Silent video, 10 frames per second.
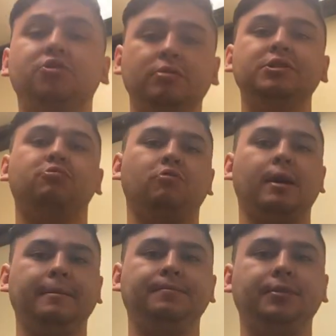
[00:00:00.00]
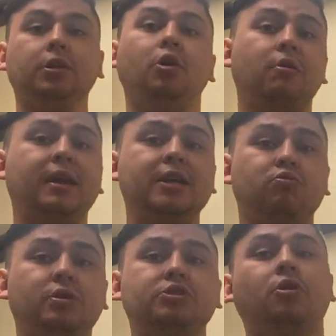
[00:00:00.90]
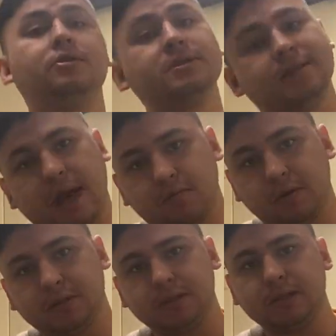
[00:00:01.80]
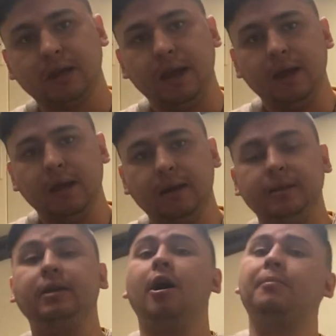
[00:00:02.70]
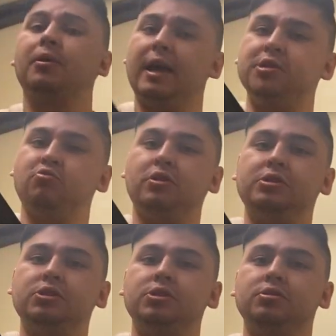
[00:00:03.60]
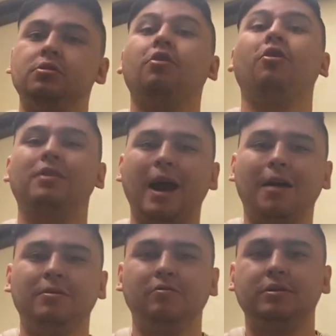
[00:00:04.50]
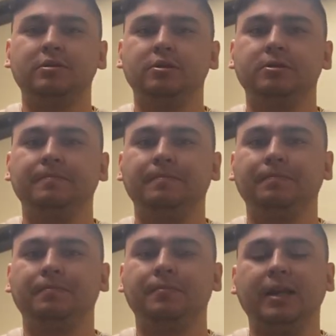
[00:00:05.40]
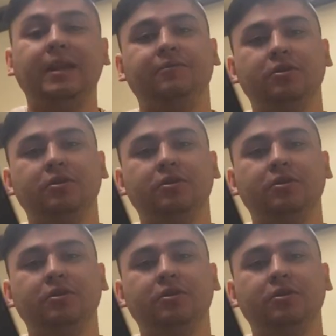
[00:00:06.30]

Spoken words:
the reason why. The lowercase ones are the sad ones. The uppercase ones are the happy ones. And if you